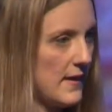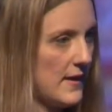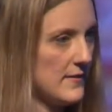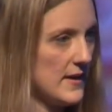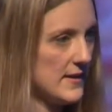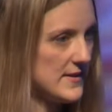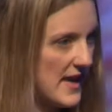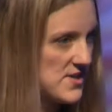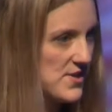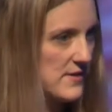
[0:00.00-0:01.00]
And the
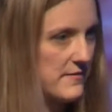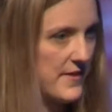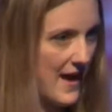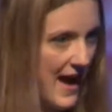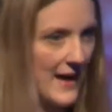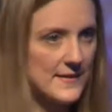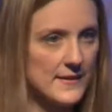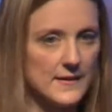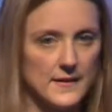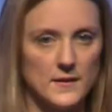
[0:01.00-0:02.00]
intention of the hat
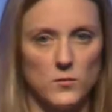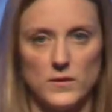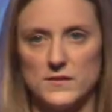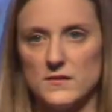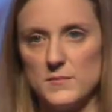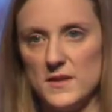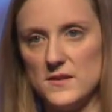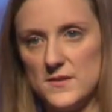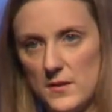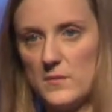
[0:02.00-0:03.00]
was to be
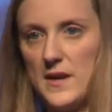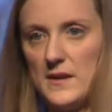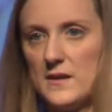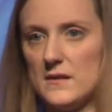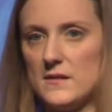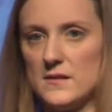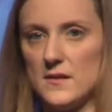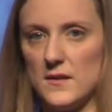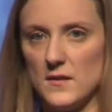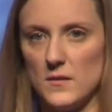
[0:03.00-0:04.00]
donated
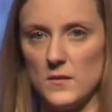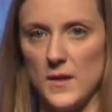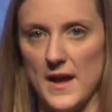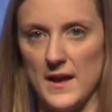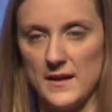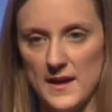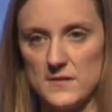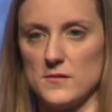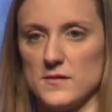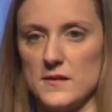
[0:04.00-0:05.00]
to a
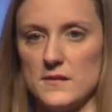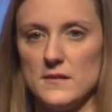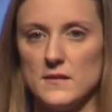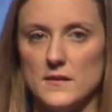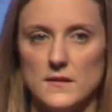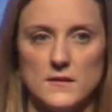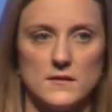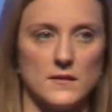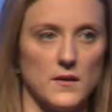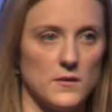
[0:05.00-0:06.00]
cancer center
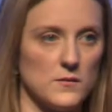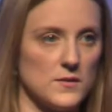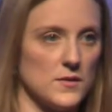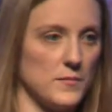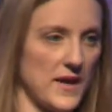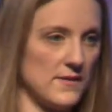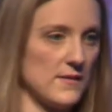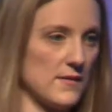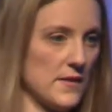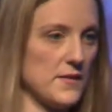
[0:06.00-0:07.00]
to go to
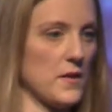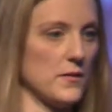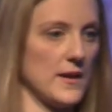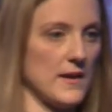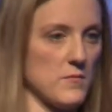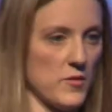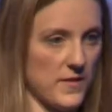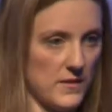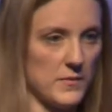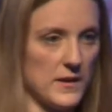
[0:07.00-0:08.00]
patients undergoing
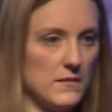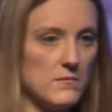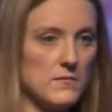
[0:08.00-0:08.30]
chemotherapy